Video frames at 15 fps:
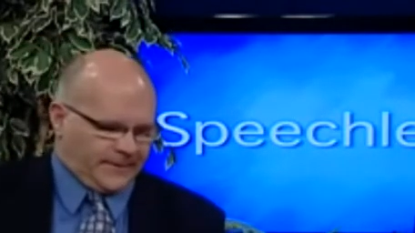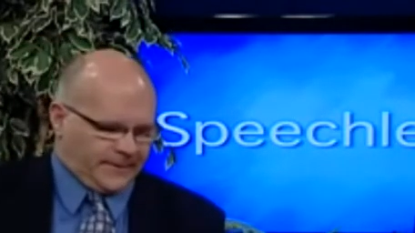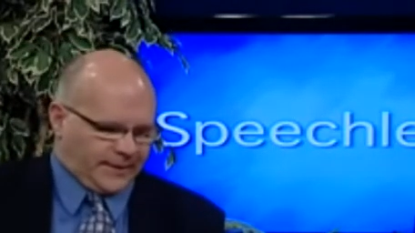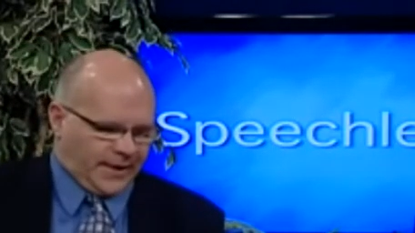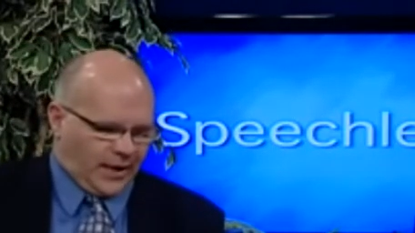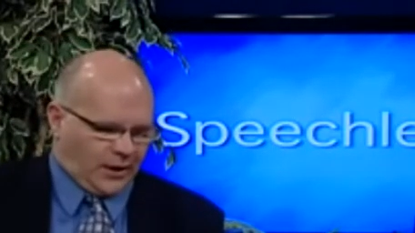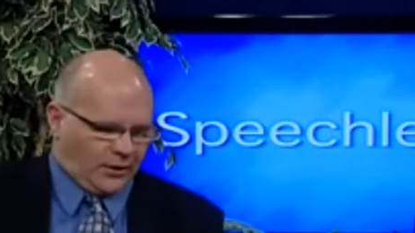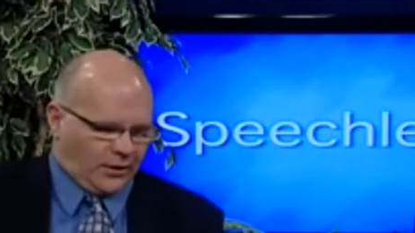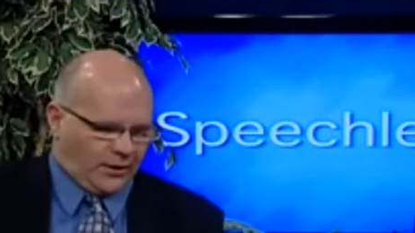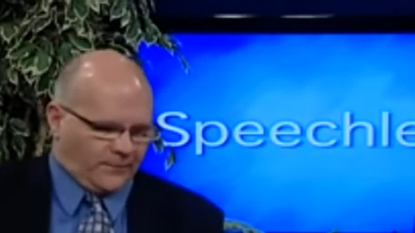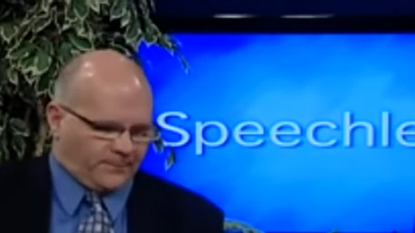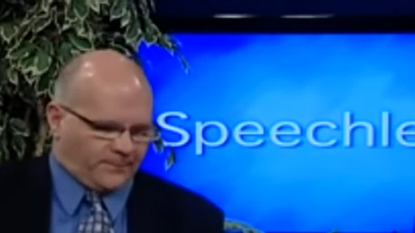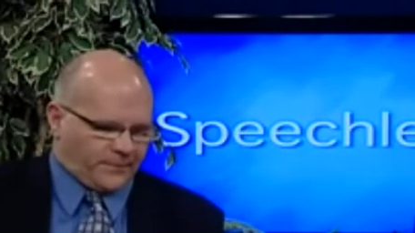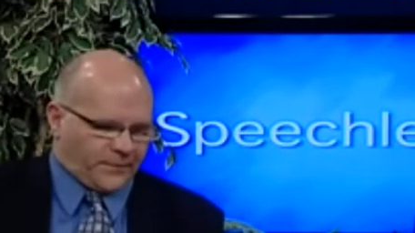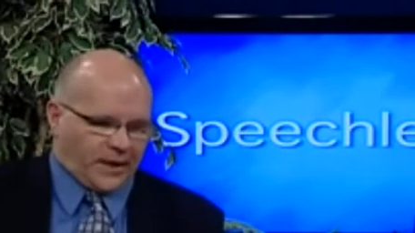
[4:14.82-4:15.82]
Now,
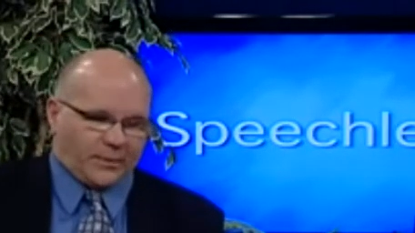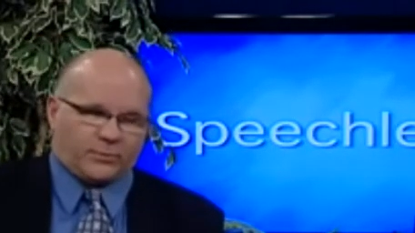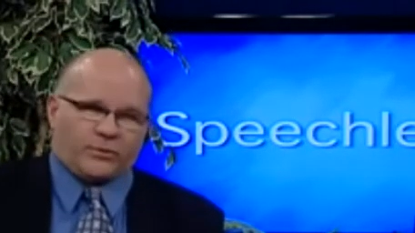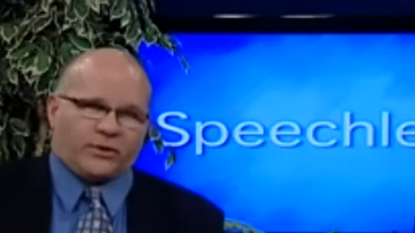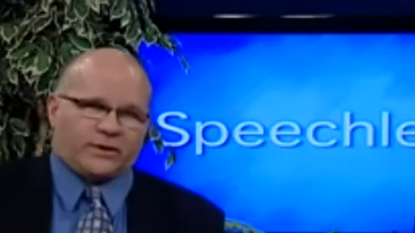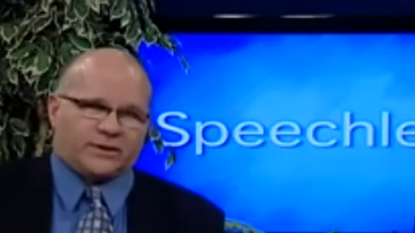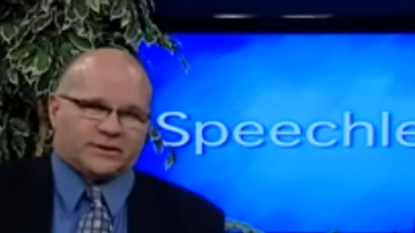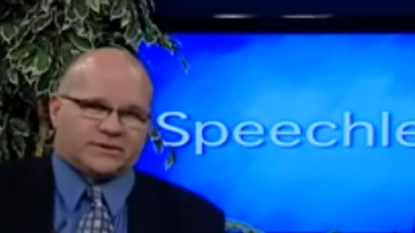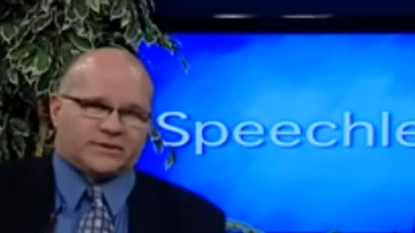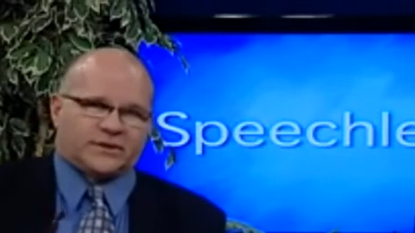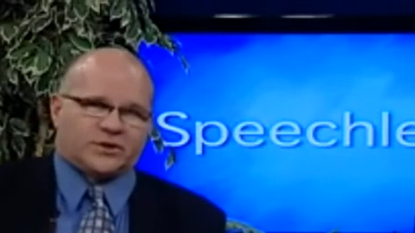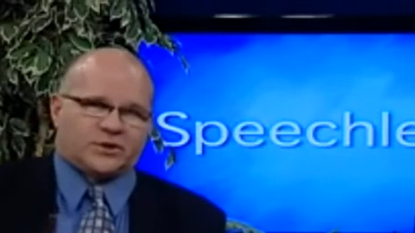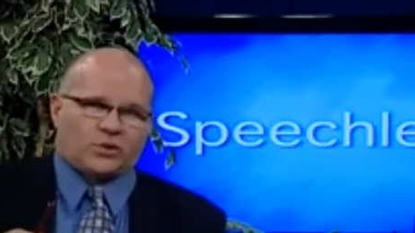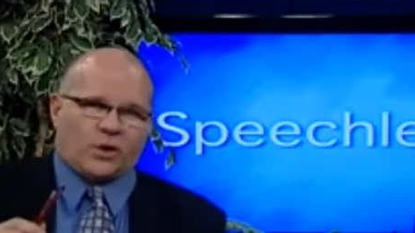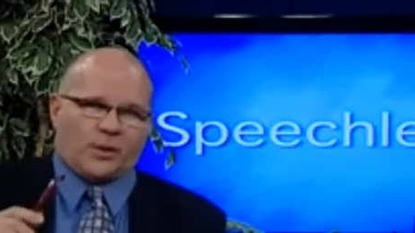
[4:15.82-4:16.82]
I bring this
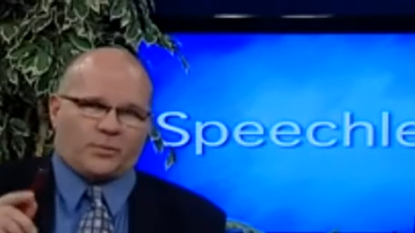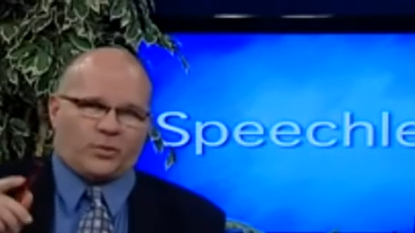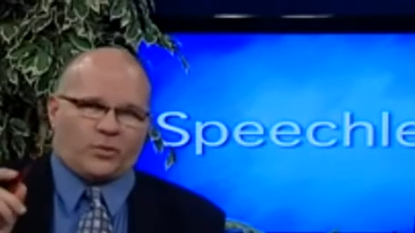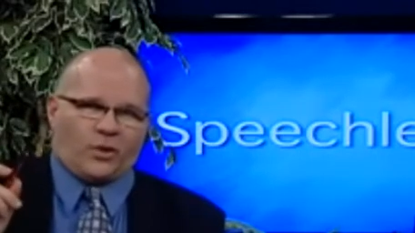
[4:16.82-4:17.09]
issue up of